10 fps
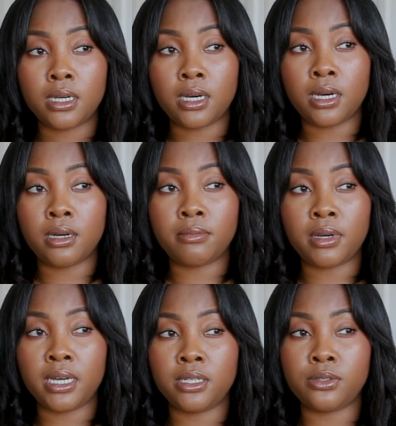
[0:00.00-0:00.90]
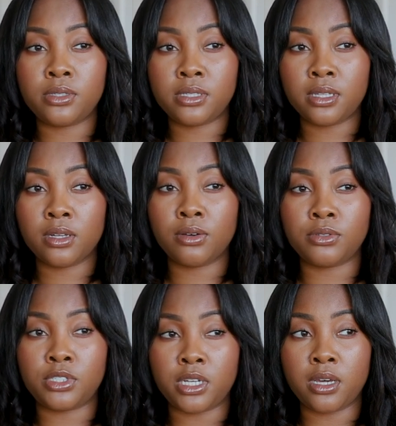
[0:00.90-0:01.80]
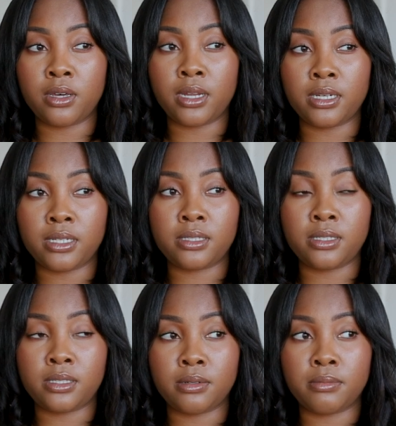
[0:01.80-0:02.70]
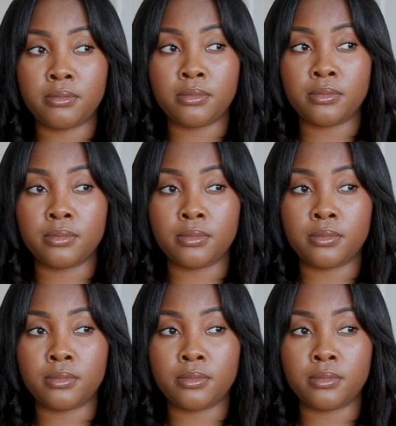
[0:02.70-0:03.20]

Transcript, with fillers: Um, I used the silicone gel and I did see some